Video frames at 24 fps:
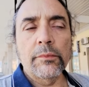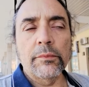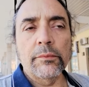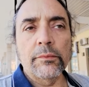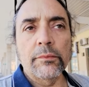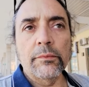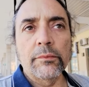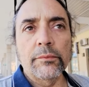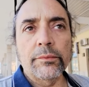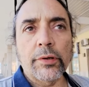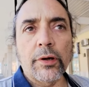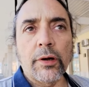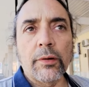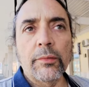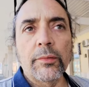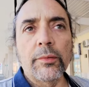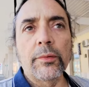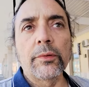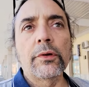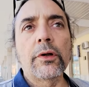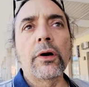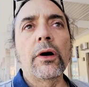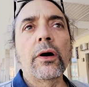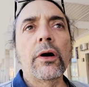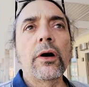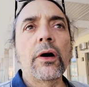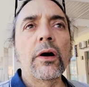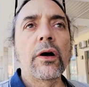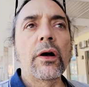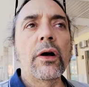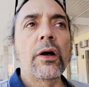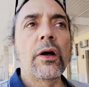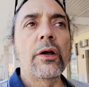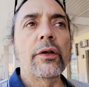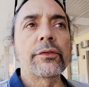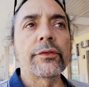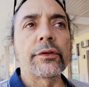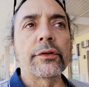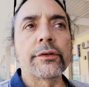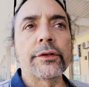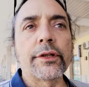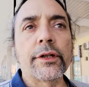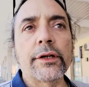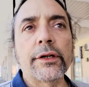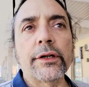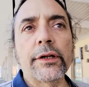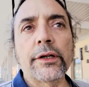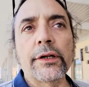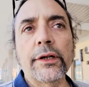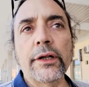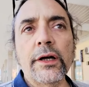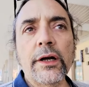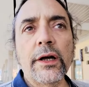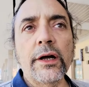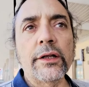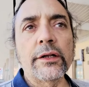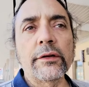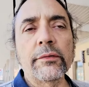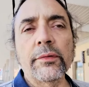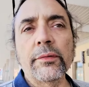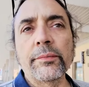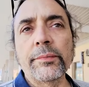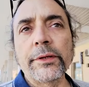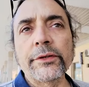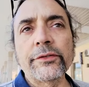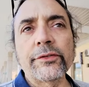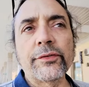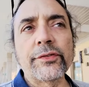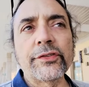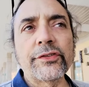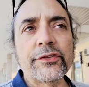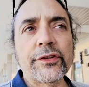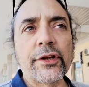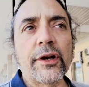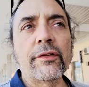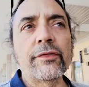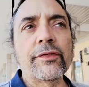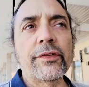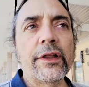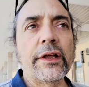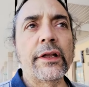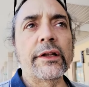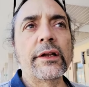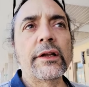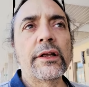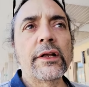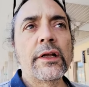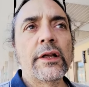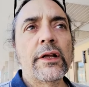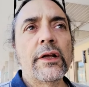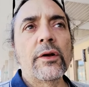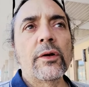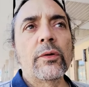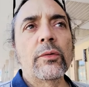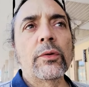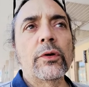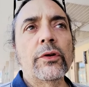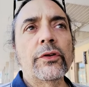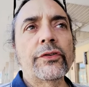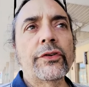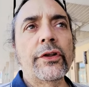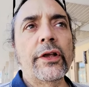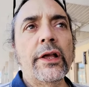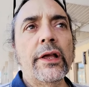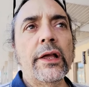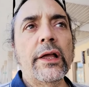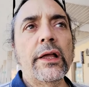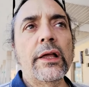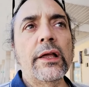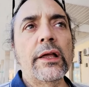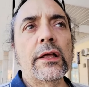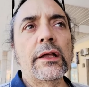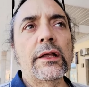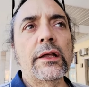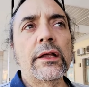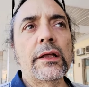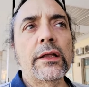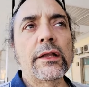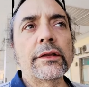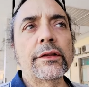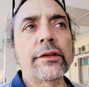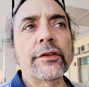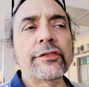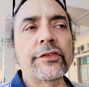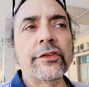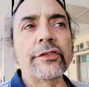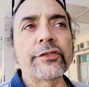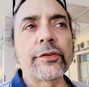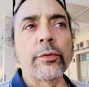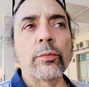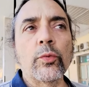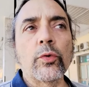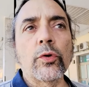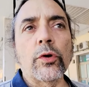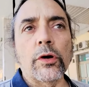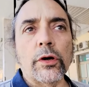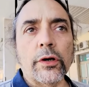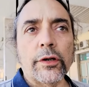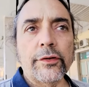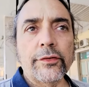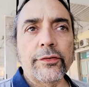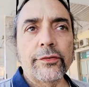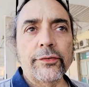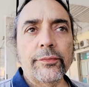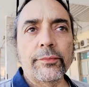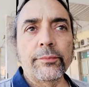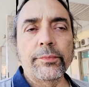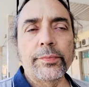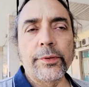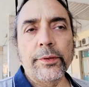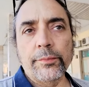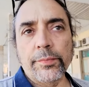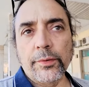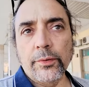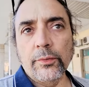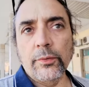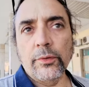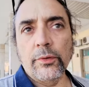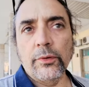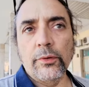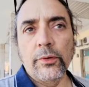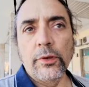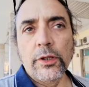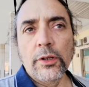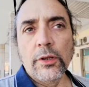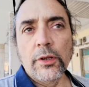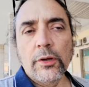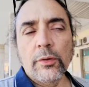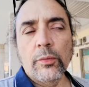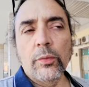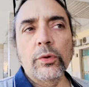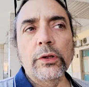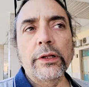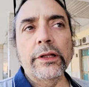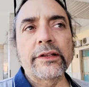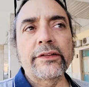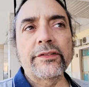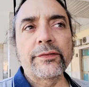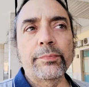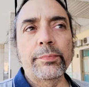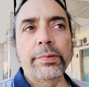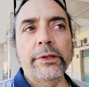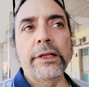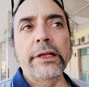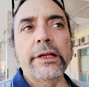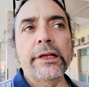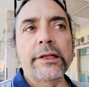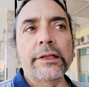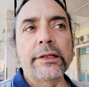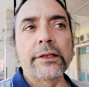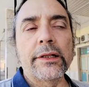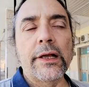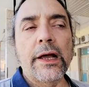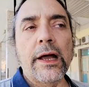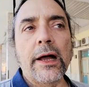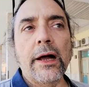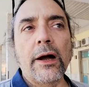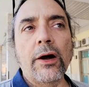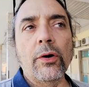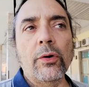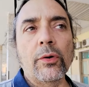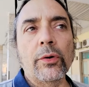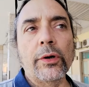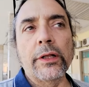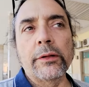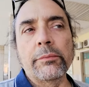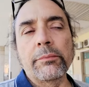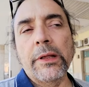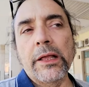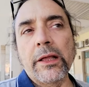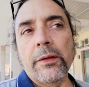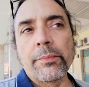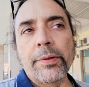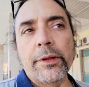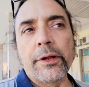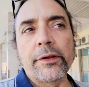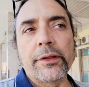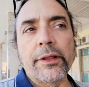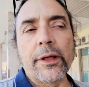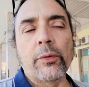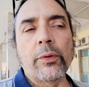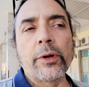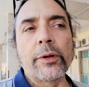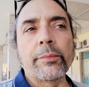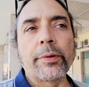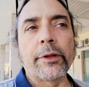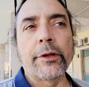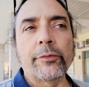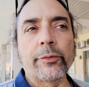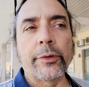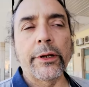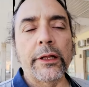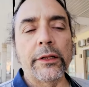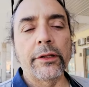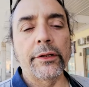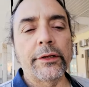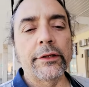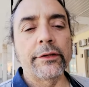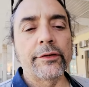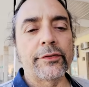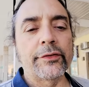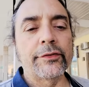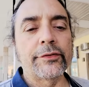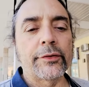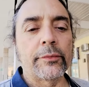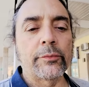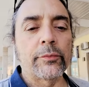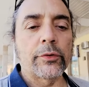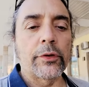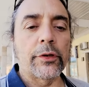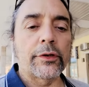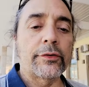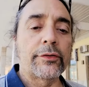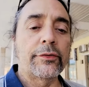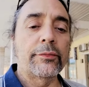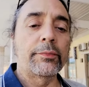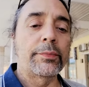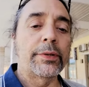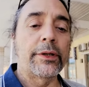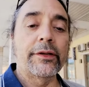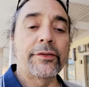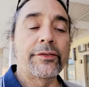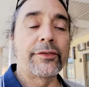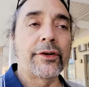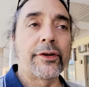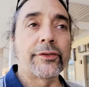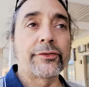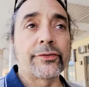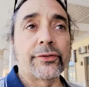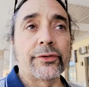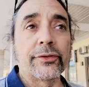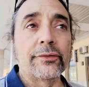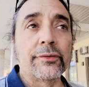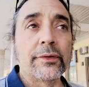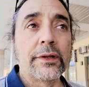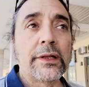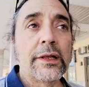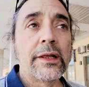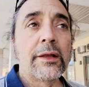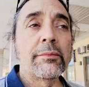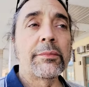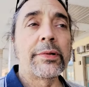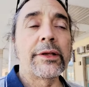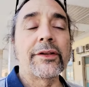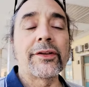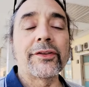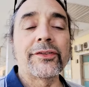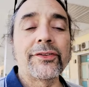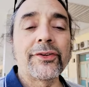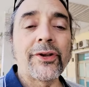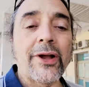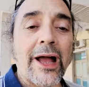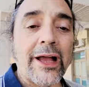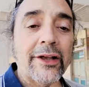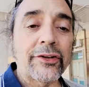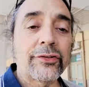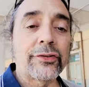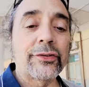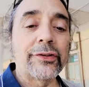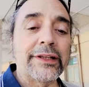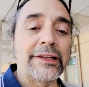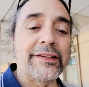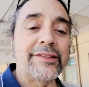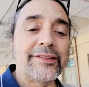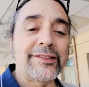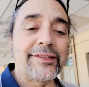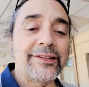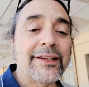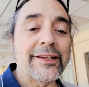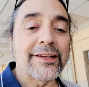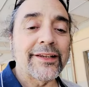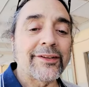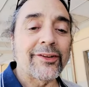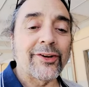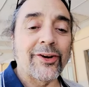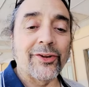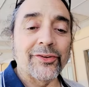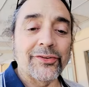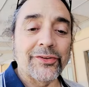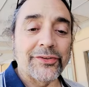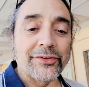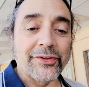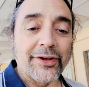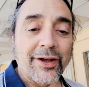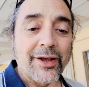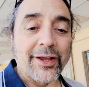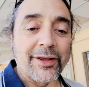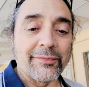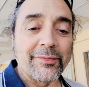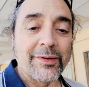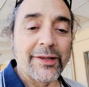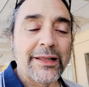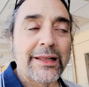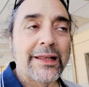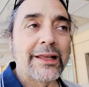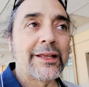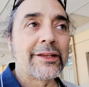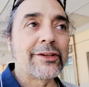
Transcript: mm, probable cause, and da da da da, and a bunch of stuff that will say the system works. People will will explain how it may appear that way, but in reality, the system works, but it's not true because you actually see it all the time.